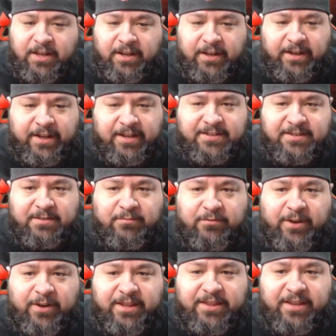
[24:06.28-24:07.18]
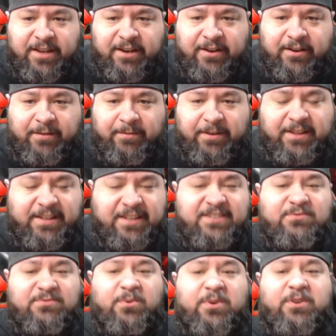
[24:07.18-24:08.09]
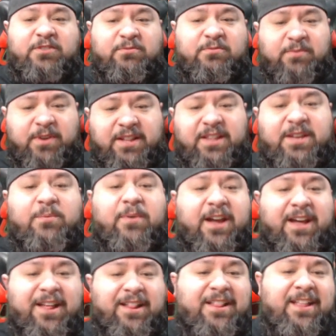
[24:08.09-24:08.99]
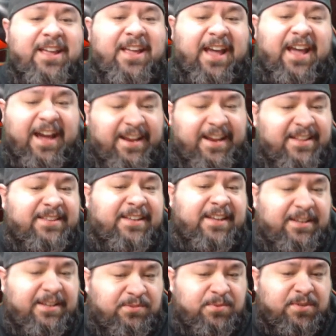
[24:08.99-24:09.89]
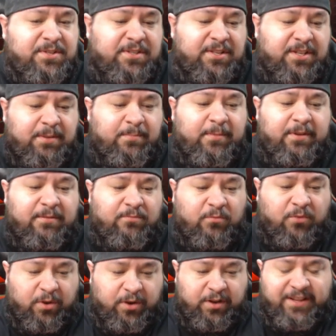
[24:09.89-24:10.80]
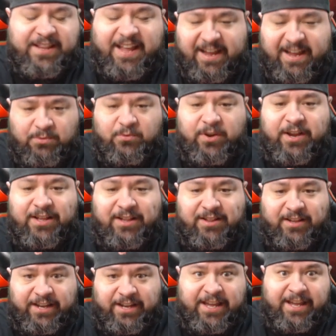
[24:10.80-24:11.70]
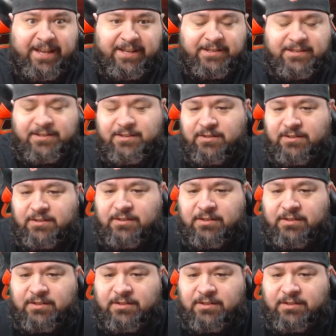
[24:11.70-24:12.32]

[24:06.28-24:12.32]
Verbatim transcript: Got some red there. I mean, this worked really well. I didn't think it was going to be work that well again.